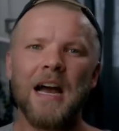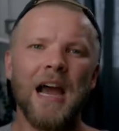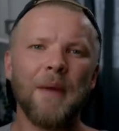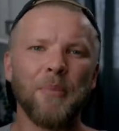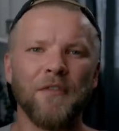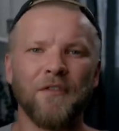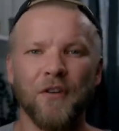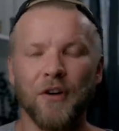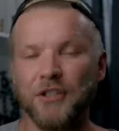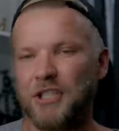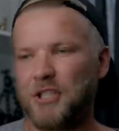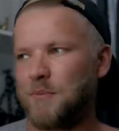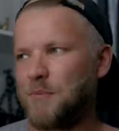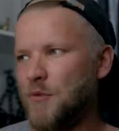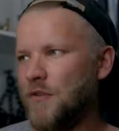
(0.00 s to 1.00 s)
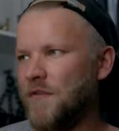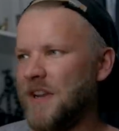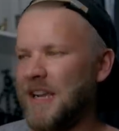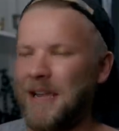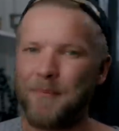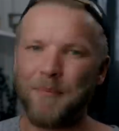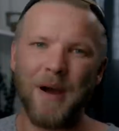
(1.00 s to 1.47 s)
I prefer just
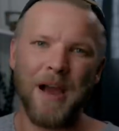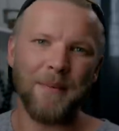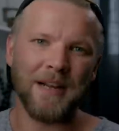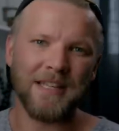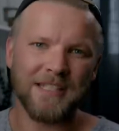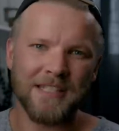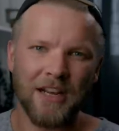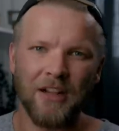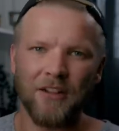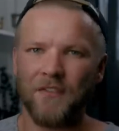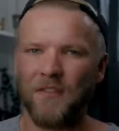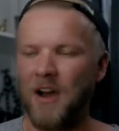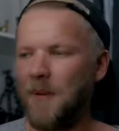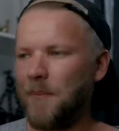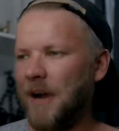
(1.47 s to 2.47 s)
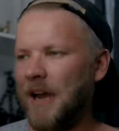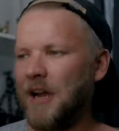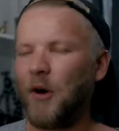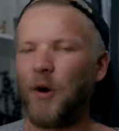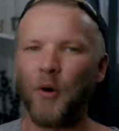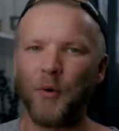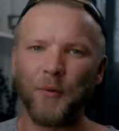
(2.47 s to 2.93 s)
moving it by myself on my
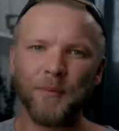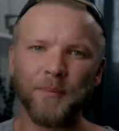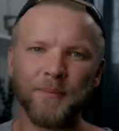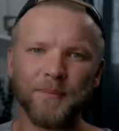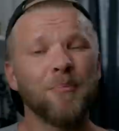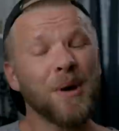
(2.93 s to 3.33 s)
own.